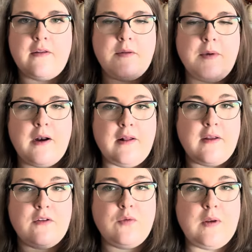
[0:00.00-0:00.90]
some kind of
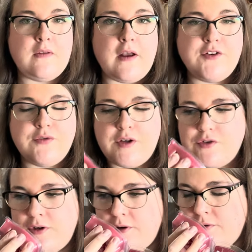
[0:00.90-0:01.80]
like sweet
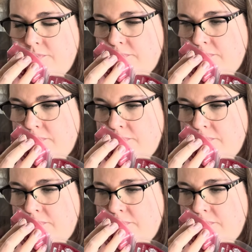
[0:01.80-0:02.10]
saturation here